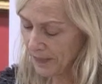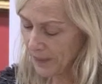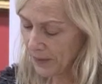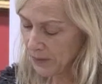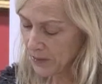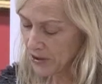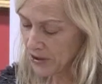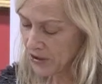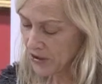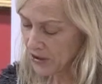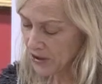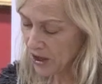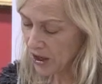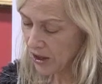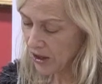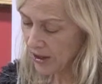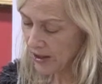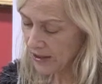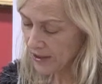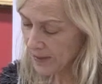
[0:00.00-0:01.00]
There was a
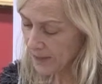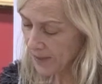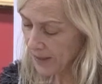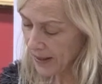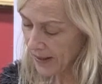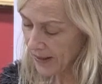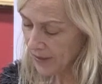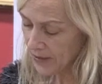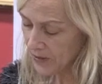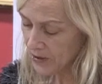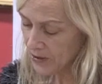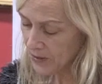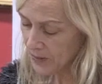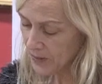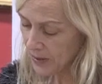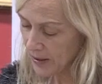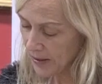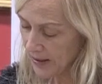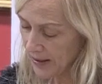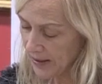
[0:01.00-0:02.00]
soggy tobacco
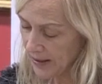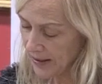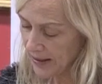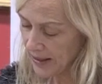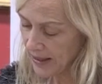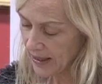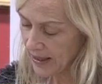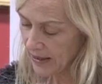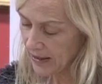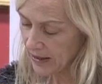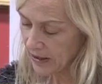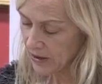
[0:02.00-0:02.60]
smell at the gate